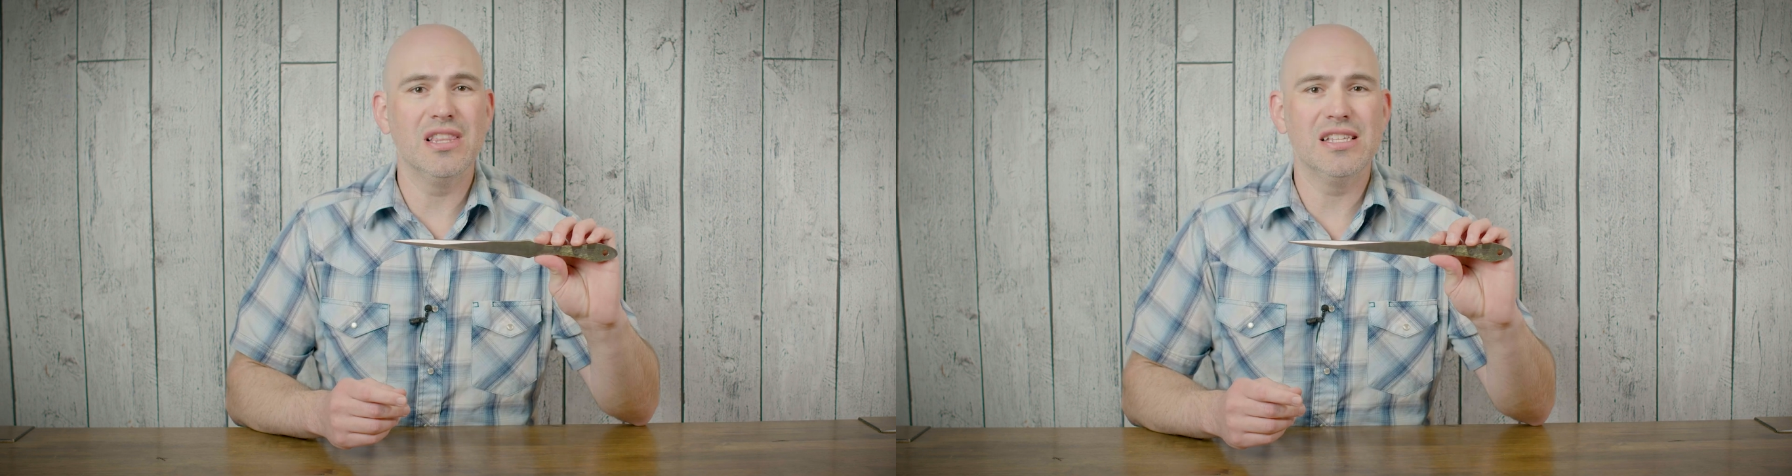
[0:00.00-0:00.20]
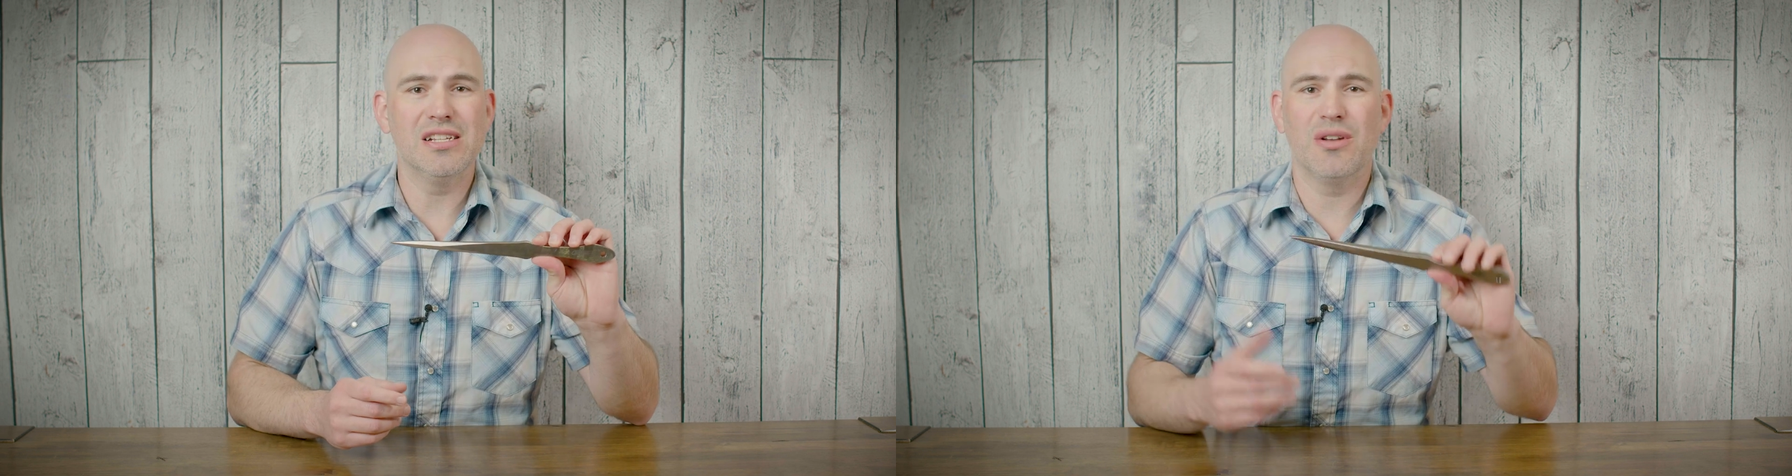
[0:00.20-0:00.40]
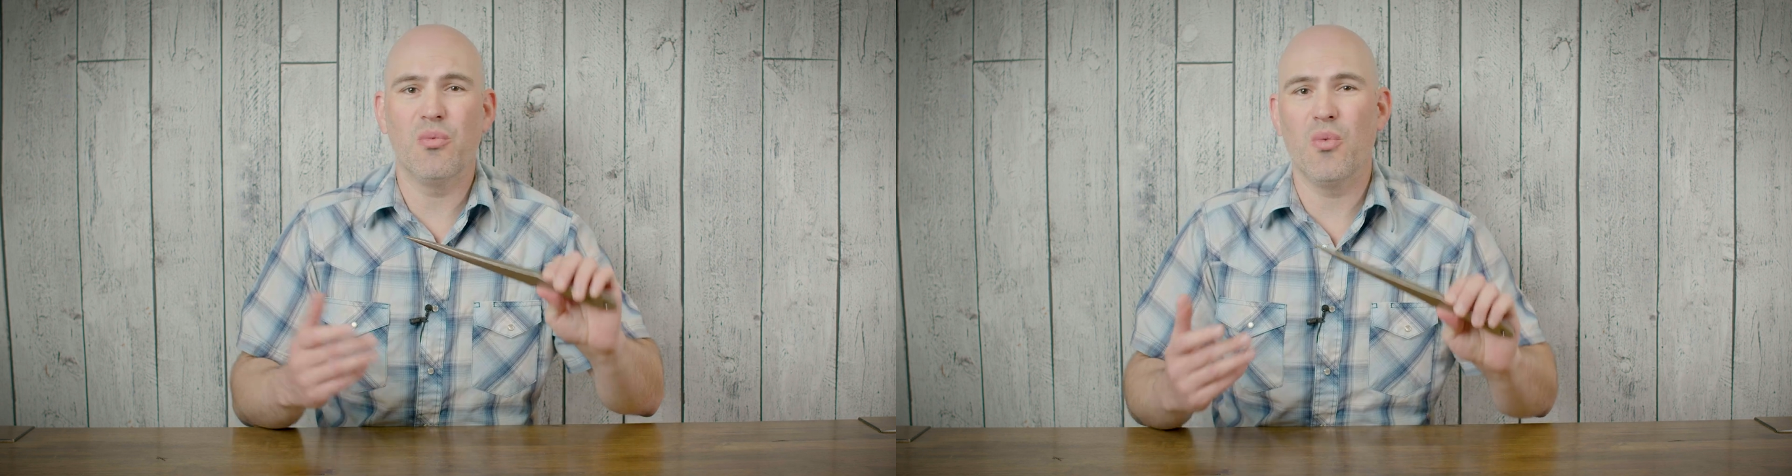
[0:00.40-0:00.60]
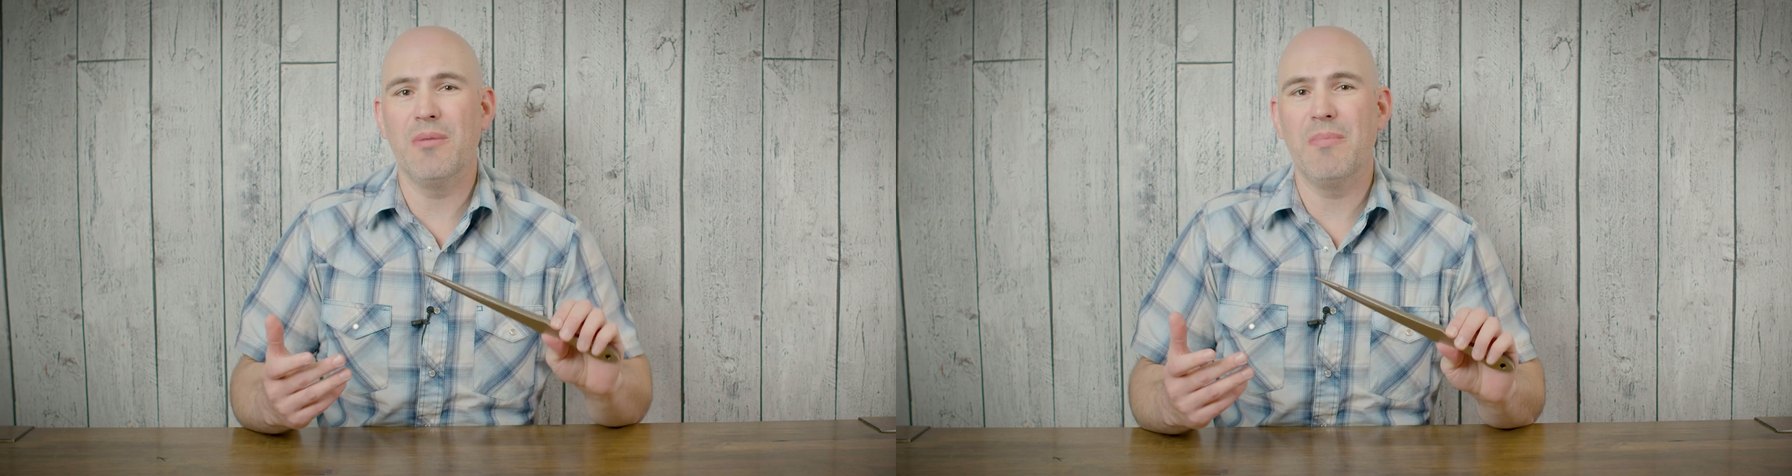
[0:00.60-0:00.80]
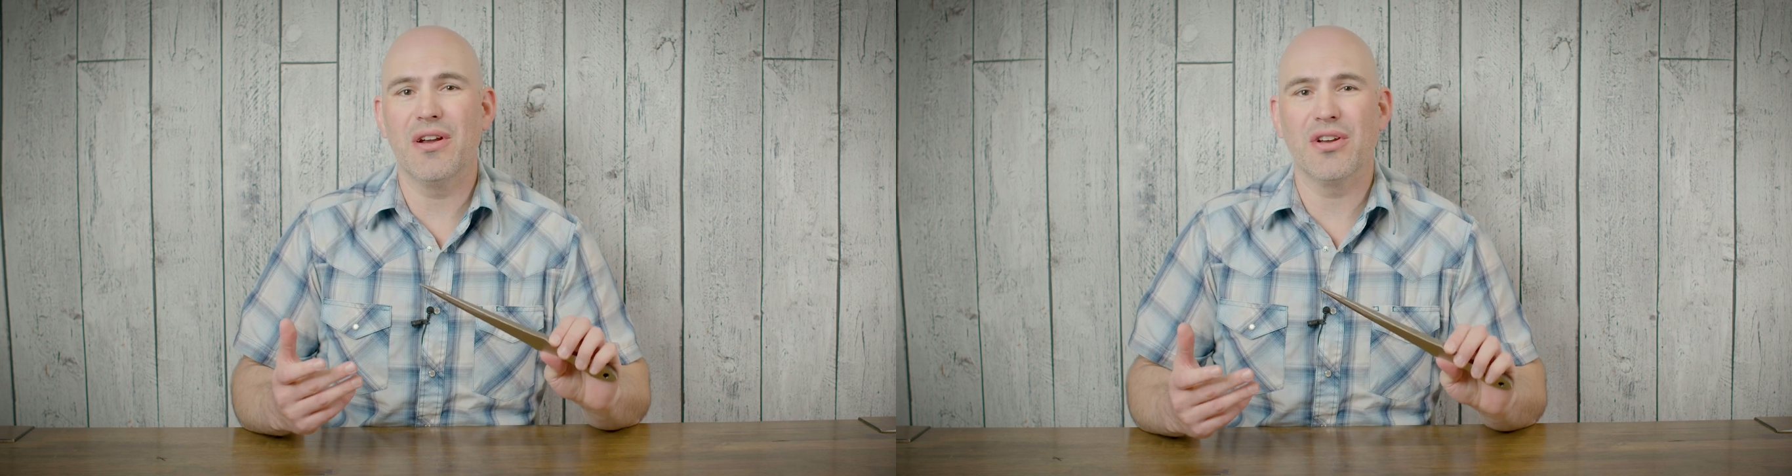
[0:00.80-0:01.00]
Lizard and
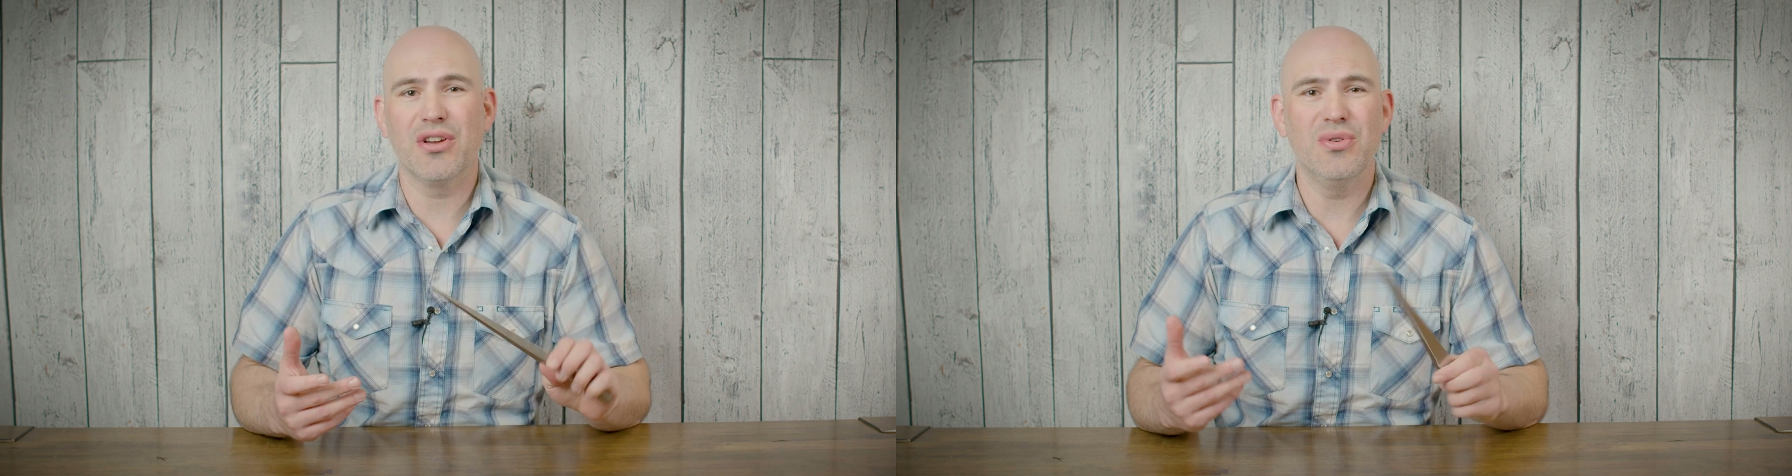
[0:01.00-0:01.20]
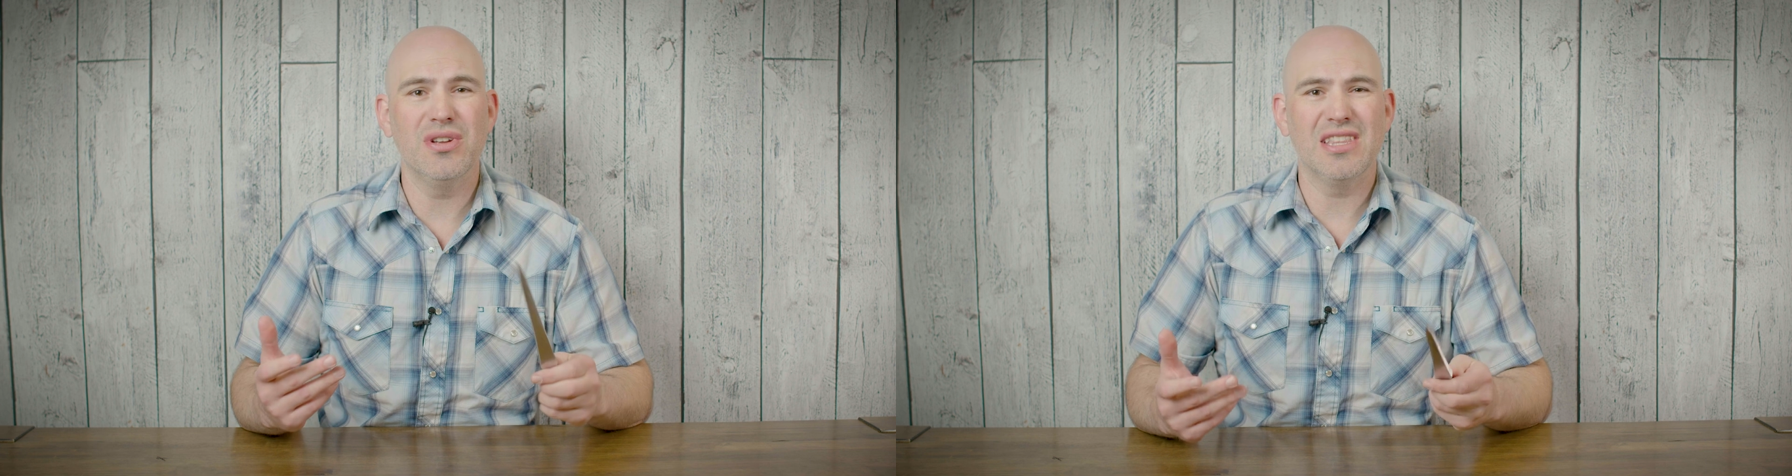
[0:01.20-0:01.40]
1 Barracuda,